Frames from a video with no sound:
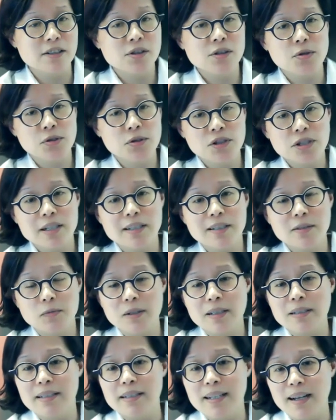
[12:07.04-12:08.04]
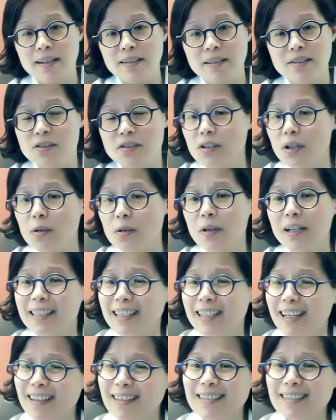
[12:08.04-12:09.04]
associated with death. So
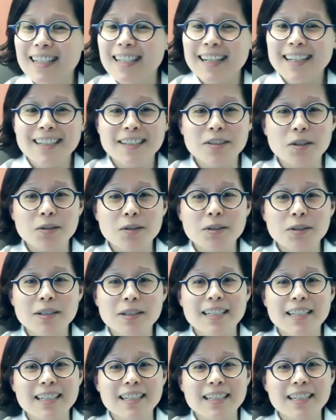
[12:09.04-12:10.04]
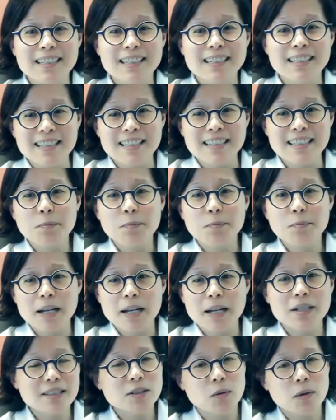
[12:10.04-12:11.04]
again, you know, it is
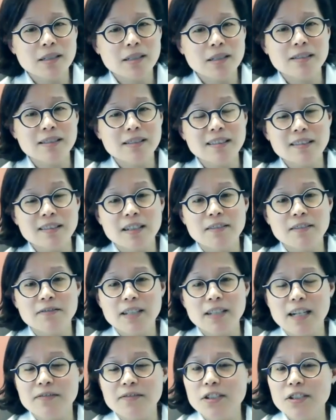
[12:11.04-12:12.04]
primarily a quality of life